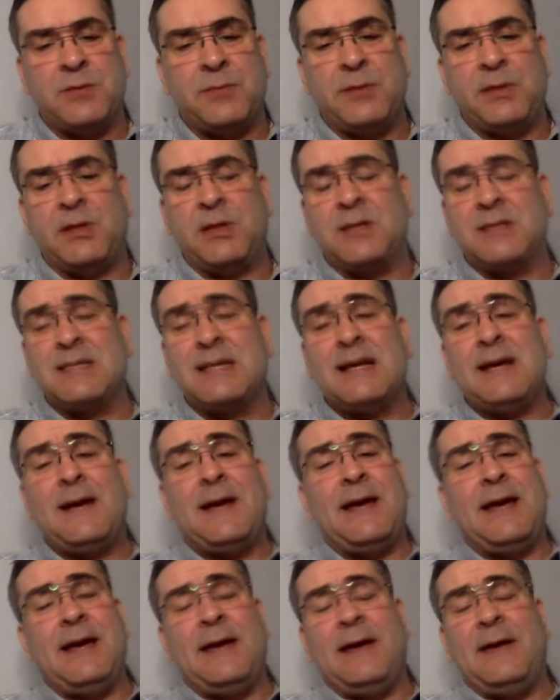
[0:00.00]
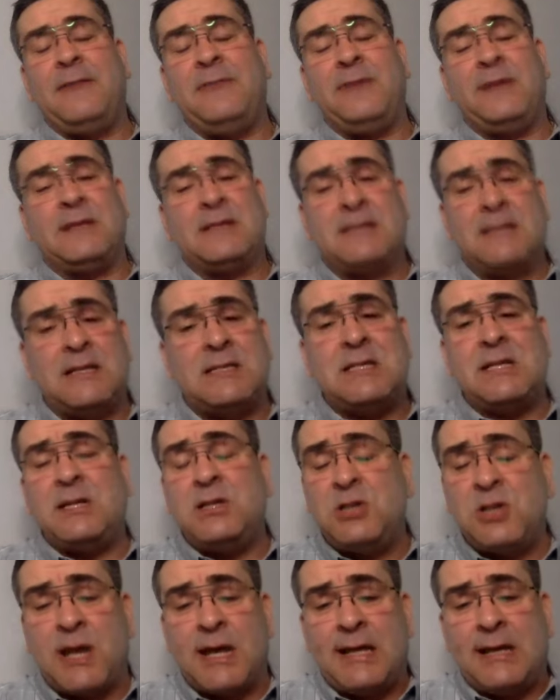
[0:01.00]
because if it's
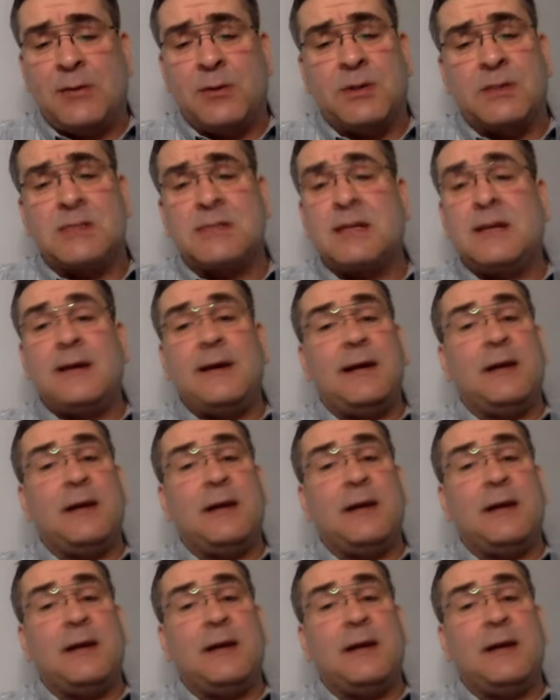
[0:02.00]
disingenuous,